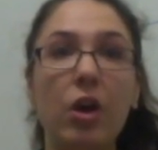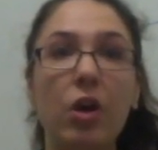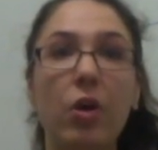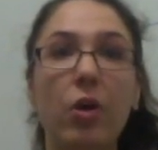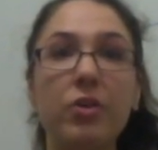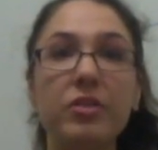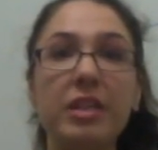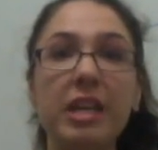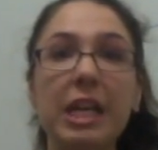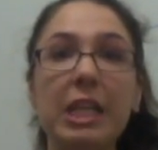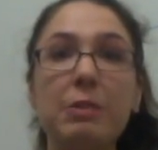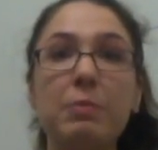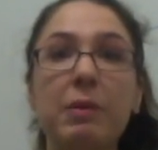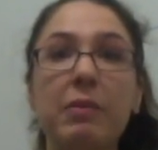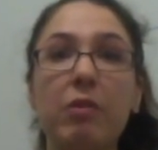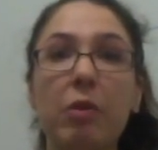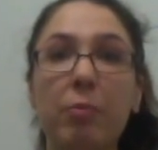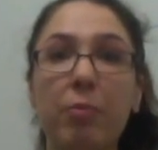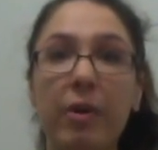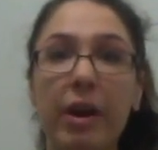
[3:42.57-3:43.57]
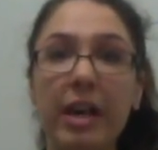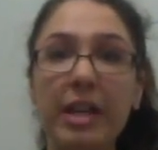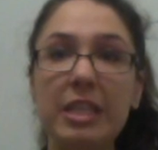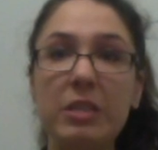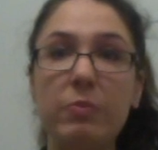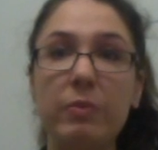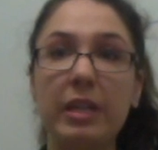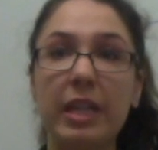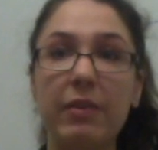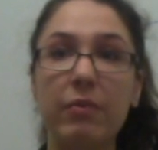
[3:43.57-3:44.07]
causing it to be
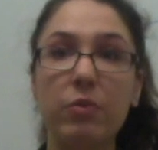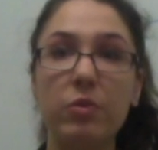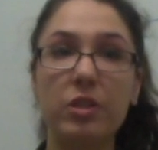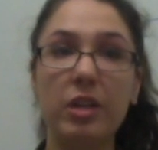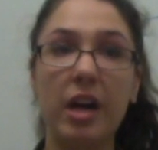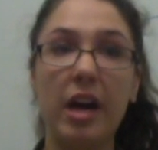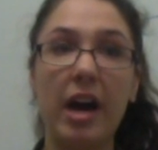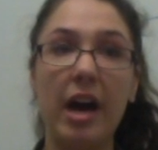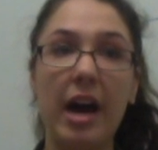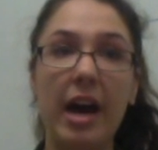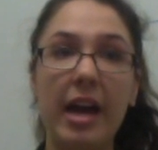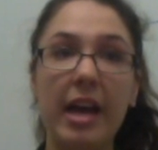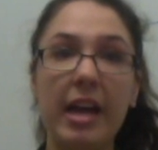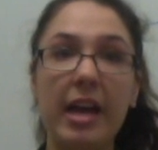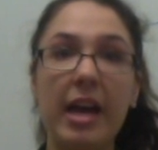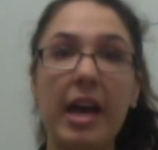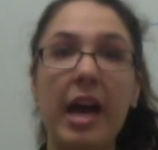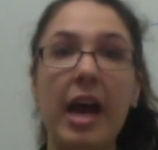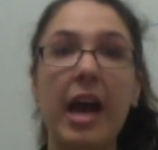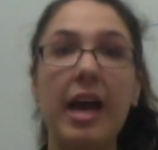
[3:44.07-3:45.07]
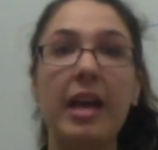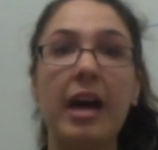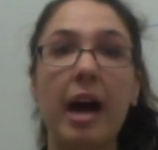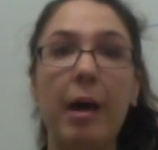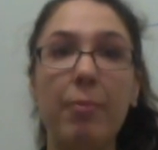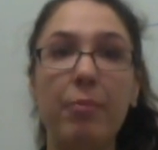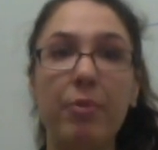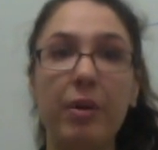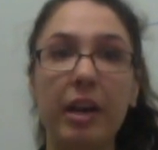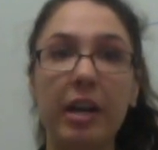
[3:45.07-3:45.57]
repressed when levels are high and
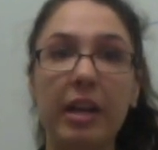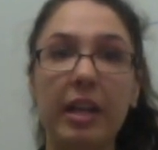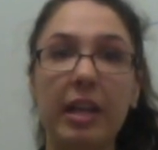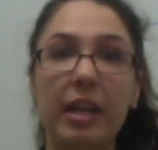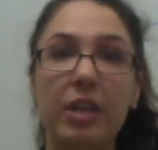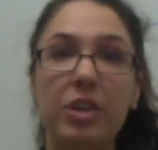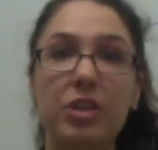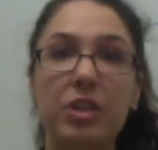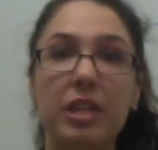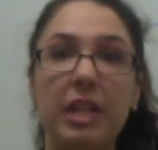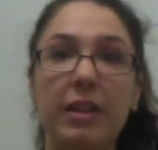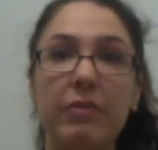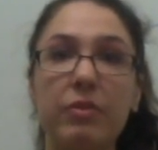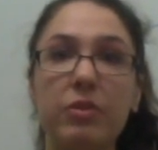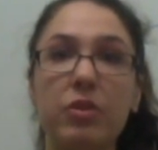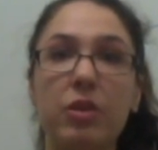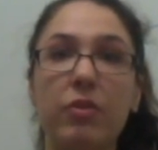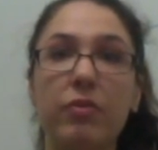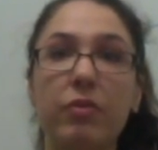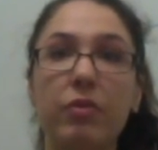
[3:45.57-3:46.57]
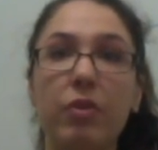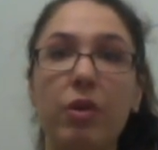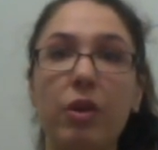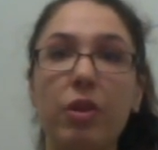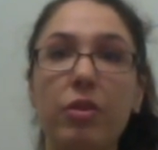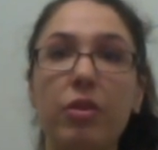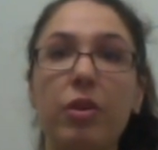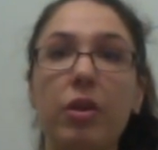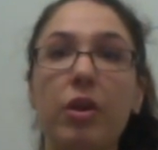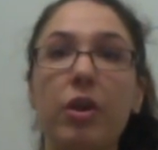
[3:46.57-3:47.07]
upregulated should levels of
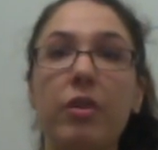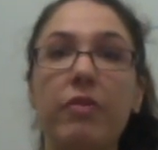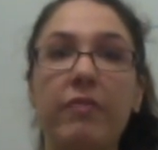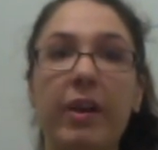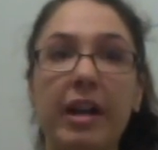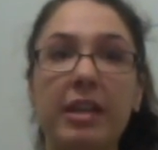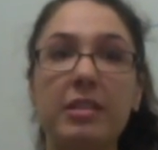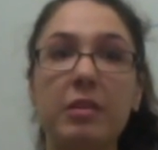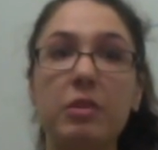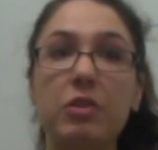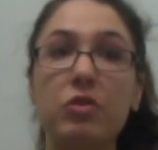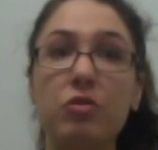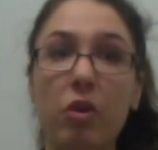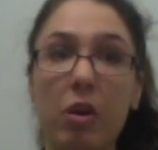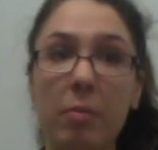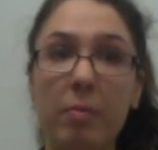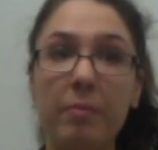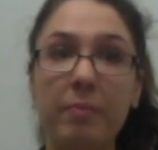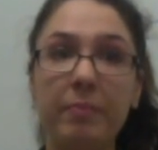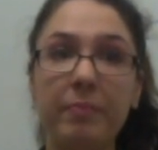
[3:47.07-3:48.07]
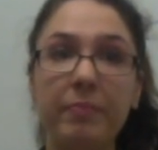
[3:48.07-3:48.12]
growth factor drop.